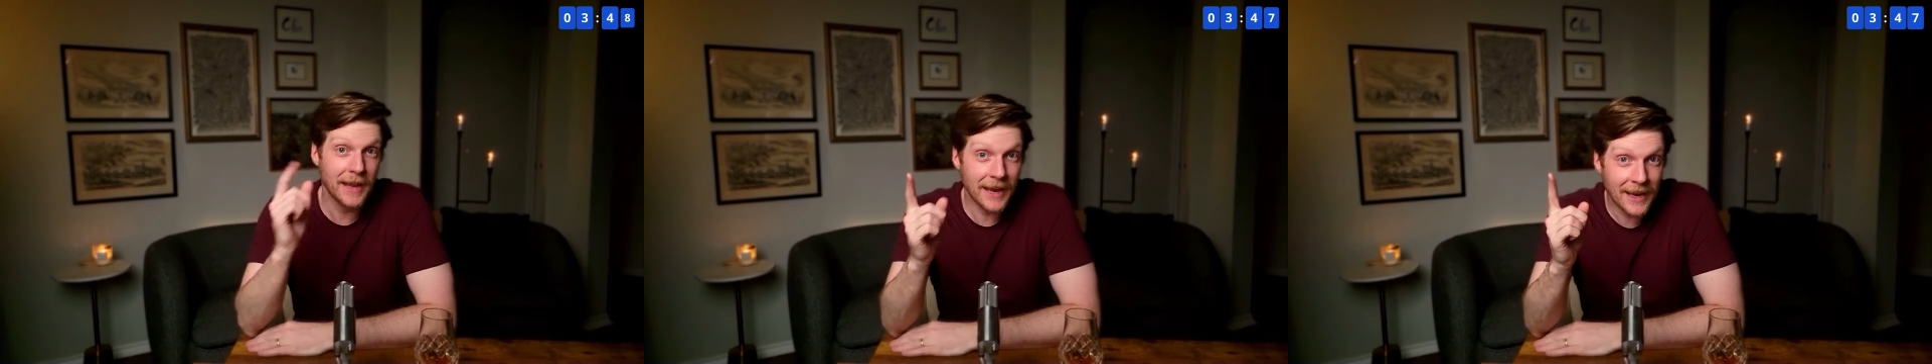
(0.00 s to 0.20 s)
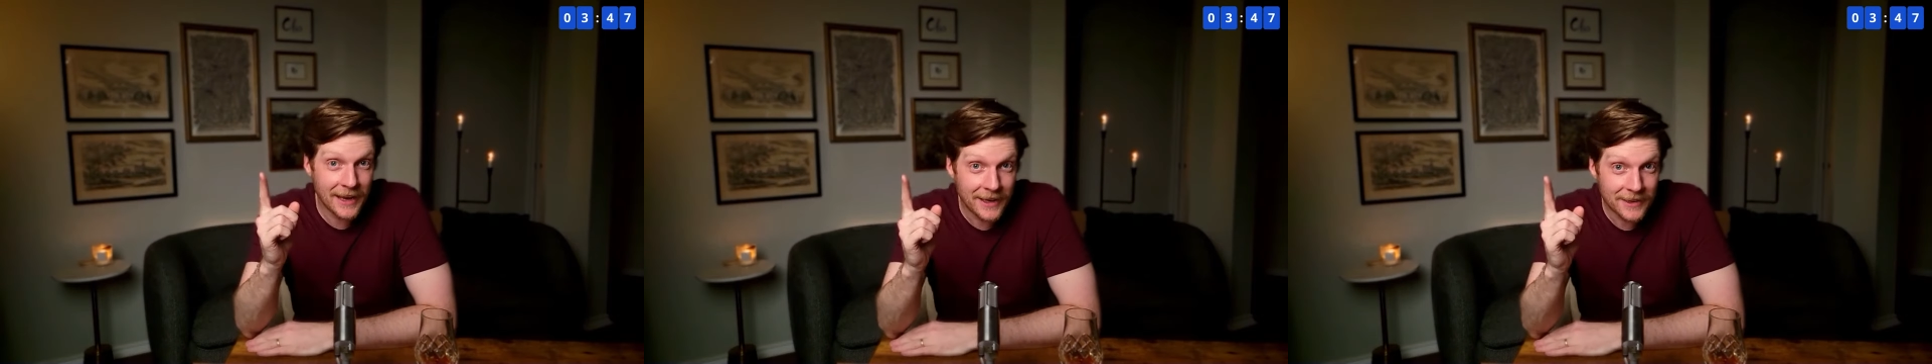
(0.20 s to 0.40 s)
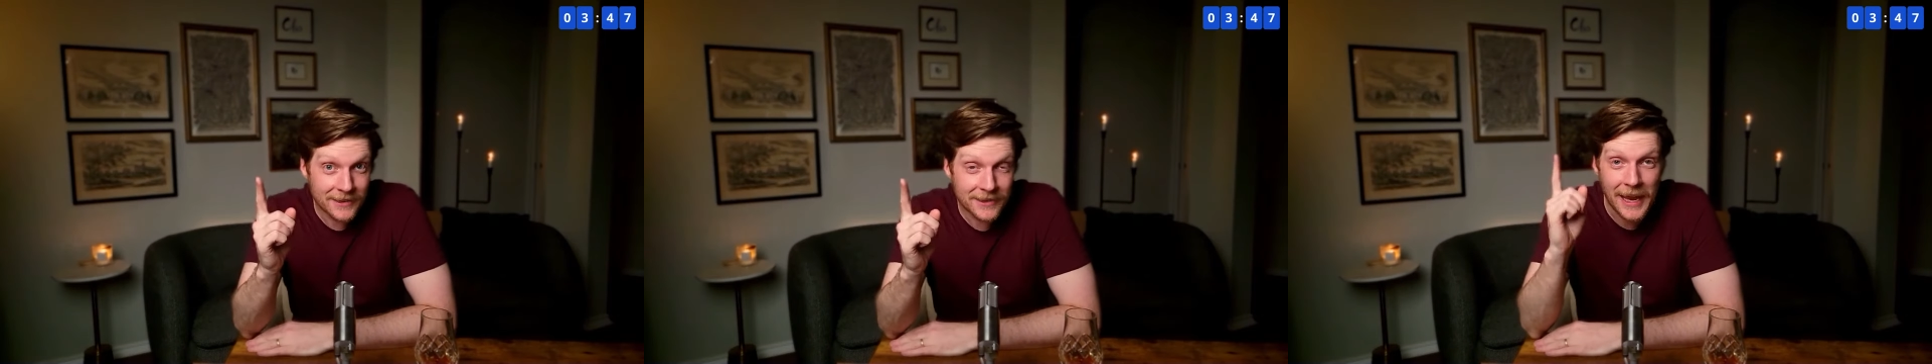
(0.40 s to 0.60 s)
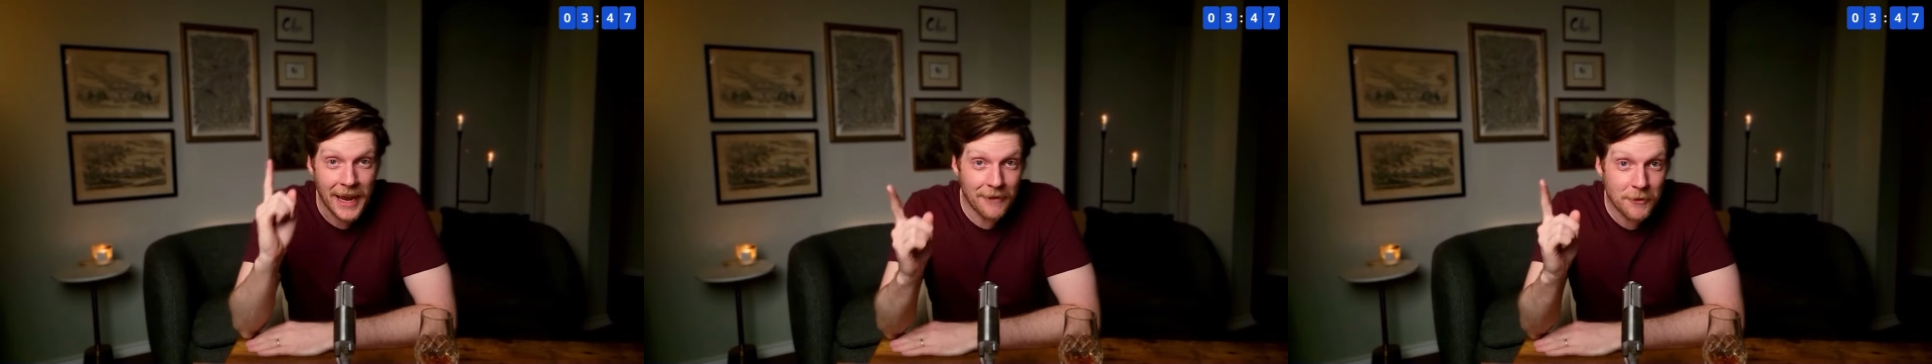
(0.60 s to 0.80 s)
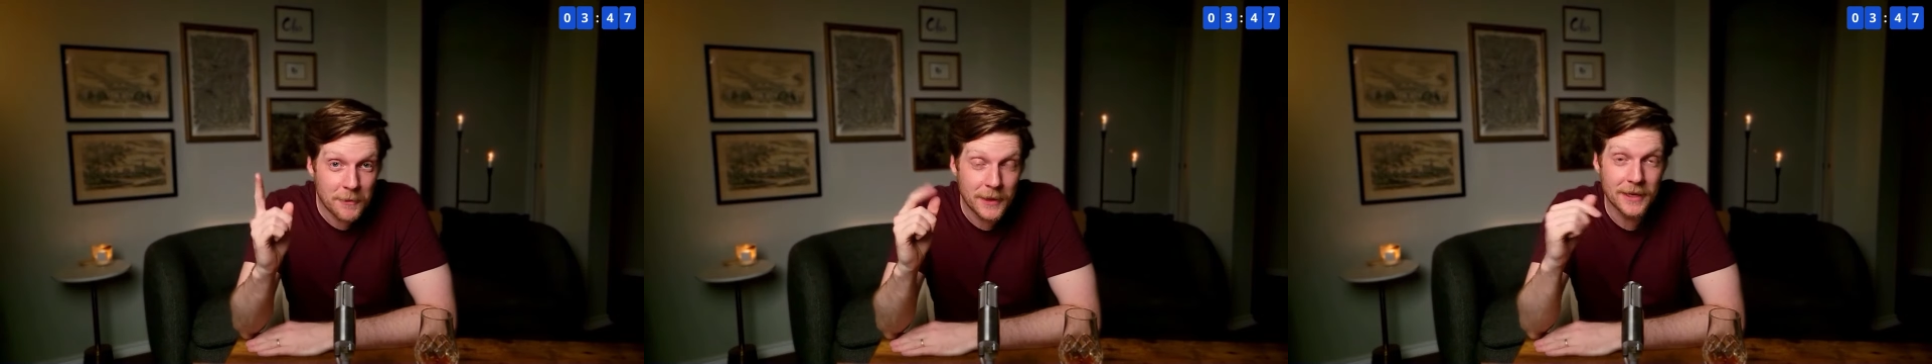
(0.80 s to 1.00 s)
And
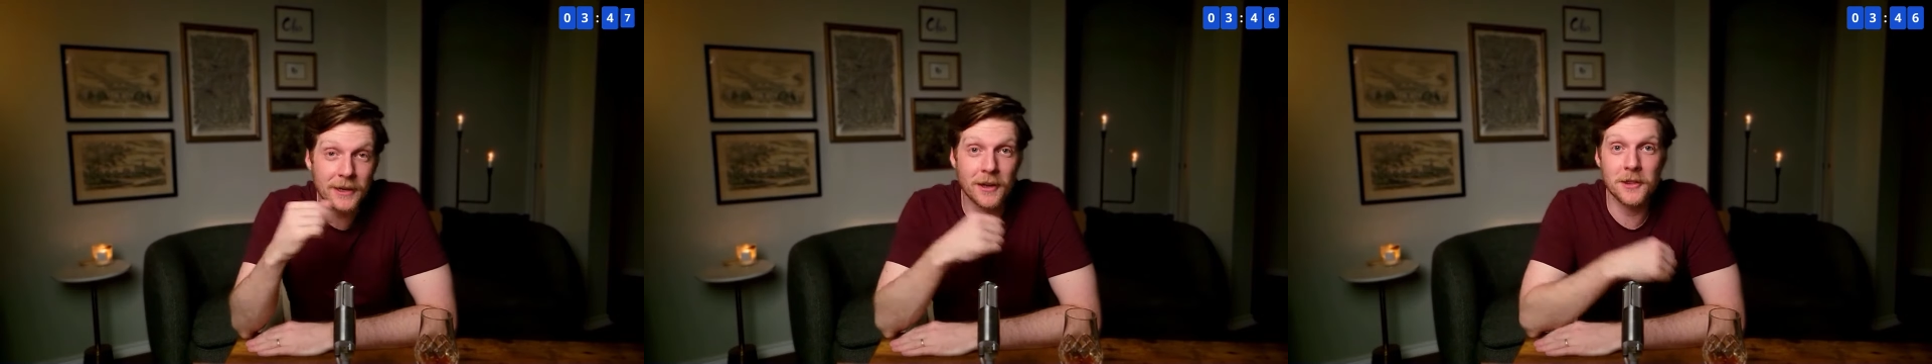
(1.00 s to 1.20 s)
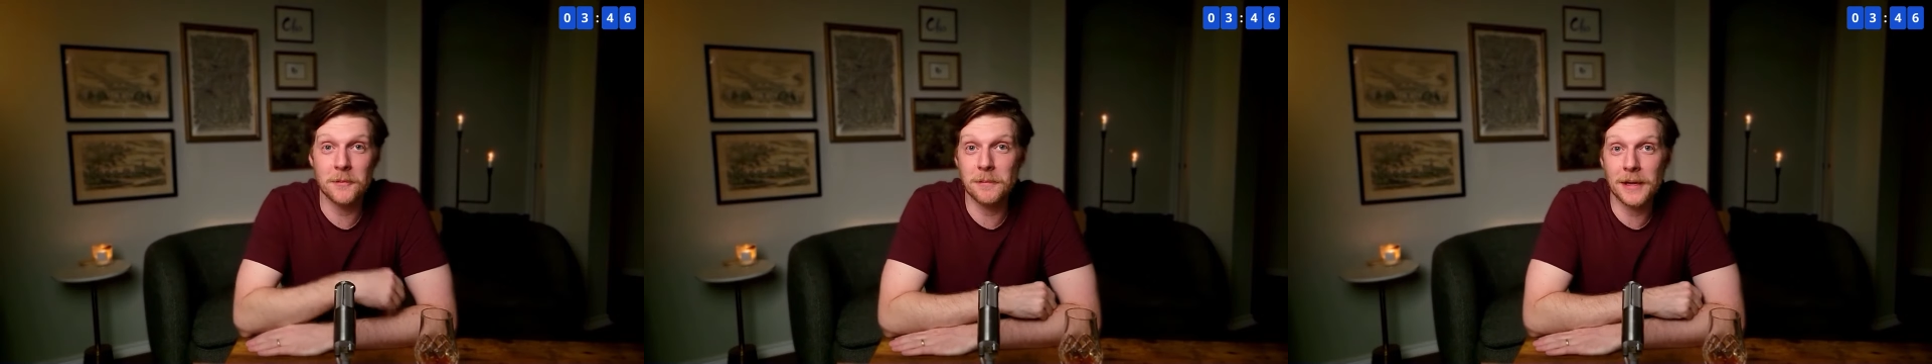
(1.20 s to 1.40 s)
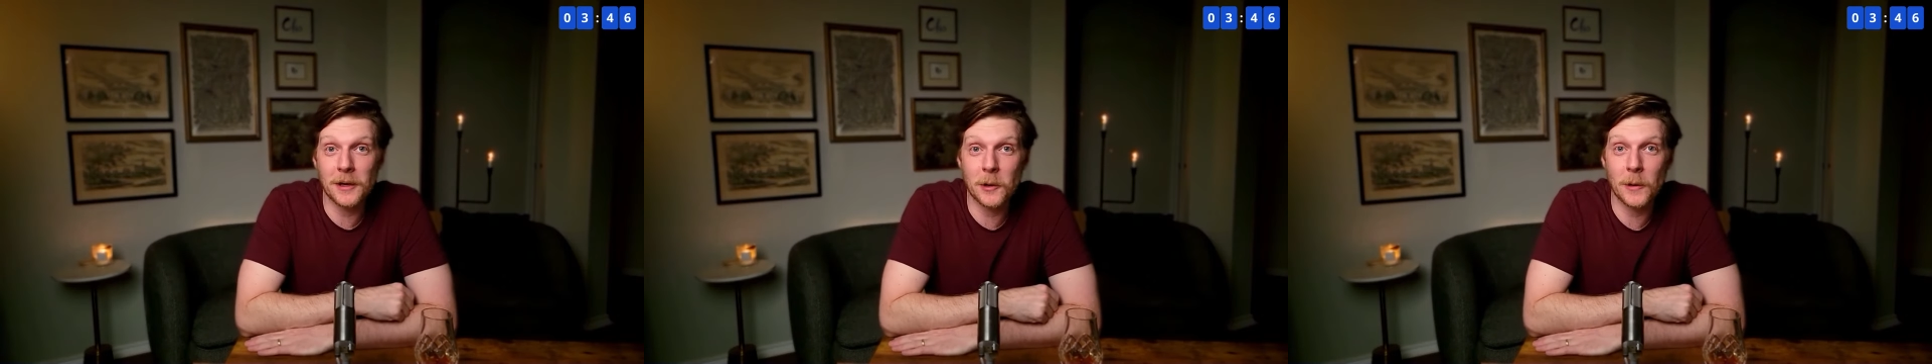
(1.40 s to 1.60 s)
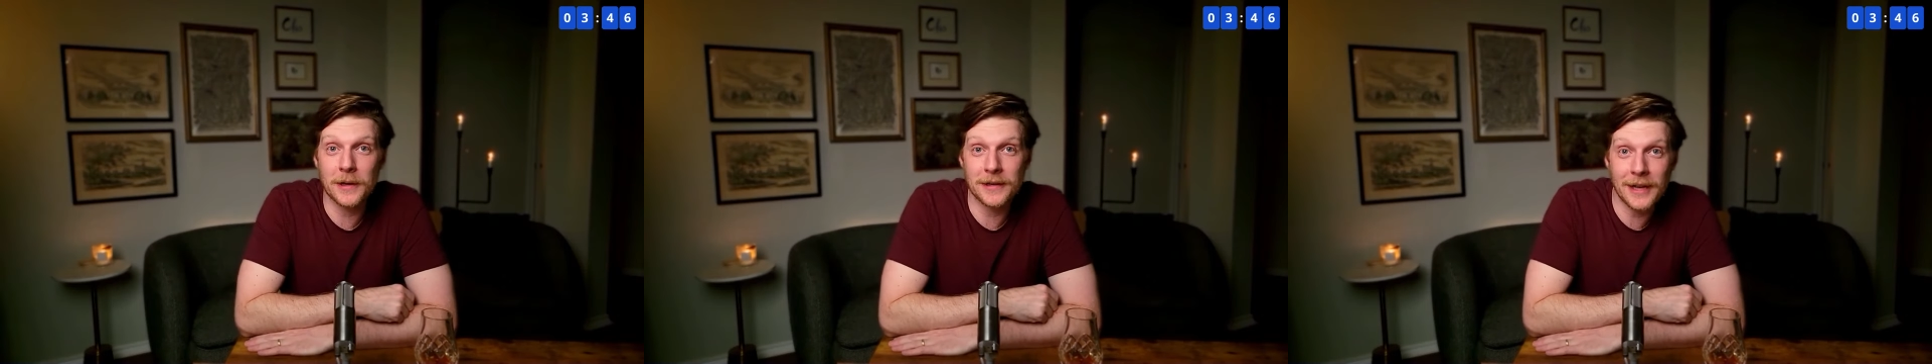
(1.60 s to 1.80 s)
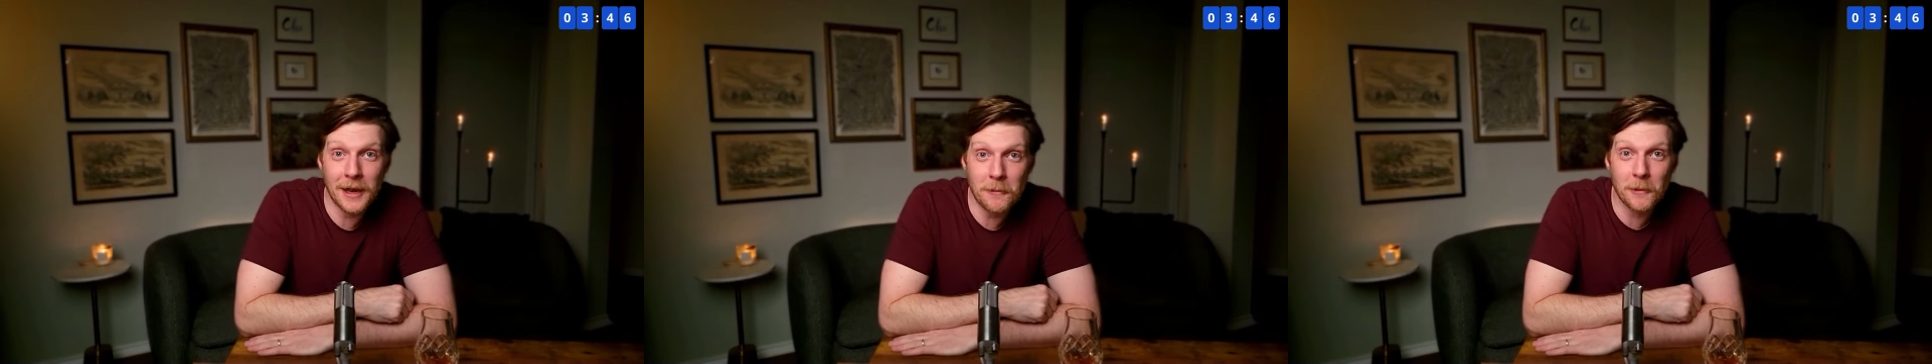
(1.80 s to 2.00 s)
everybody on the
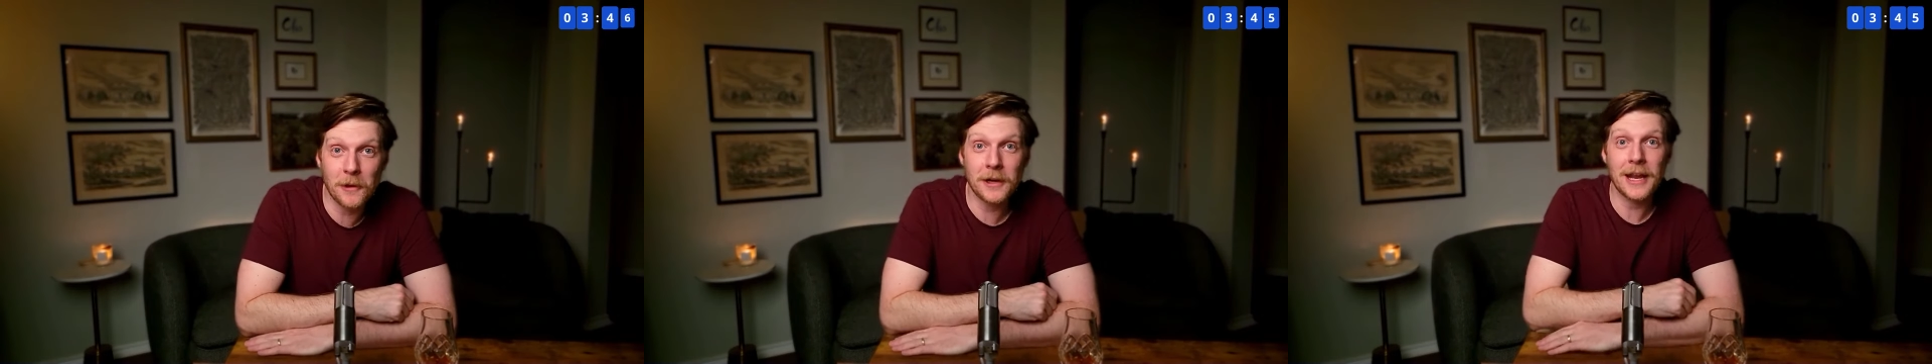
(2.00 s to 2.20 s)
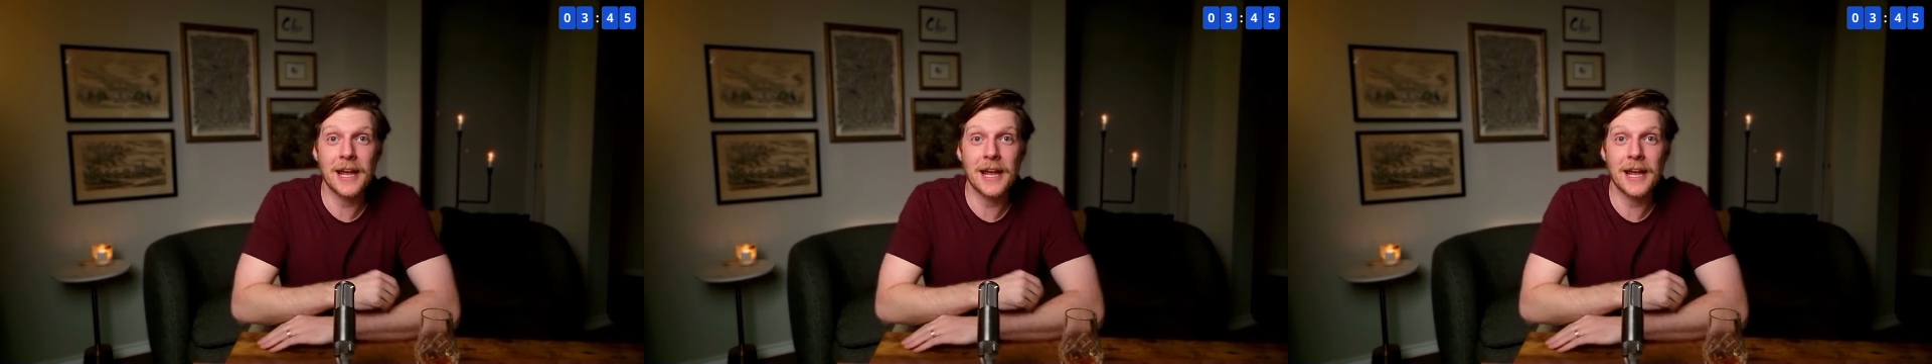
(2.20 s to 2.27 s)
Bitcoin network